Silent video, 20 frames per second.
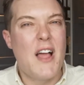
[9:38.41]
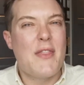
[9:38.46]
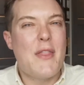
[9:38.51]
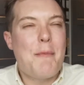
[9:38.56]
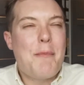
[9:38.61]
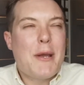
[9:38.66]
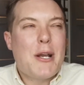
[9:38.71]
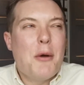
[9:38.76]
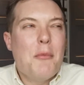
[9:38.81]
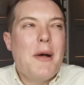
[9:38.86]

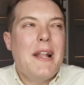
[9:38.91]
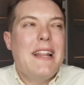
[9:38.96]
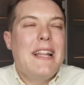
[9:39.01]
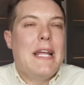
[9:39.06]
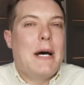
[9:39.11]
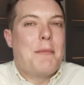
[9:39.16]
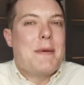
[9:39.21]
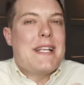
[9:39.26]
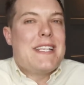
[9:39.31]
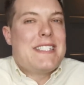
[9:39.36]
they have become a
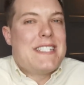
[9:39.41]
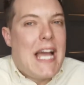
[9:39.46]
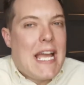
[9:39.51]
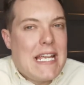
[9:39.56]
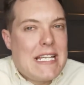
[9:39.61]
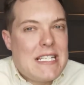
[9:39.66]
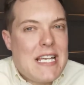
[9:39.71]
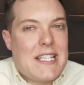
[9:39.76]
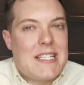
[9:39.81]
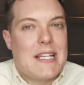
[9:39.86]
little bit
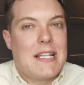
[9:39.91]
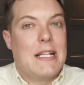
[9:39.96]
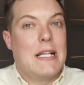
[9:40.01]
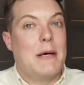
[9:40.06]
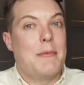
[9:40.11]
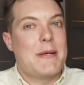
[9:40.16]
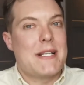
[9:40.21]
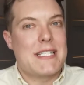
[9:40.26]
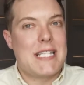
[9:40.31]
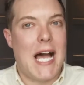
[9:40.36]
dated and a
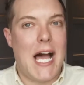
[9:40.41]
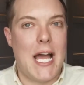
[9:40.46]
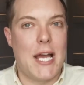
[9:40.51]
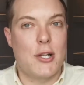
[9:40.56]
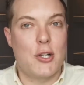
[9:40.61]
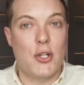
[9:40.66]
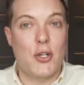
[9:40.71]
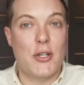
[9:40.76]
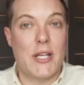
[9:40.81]
little bit tired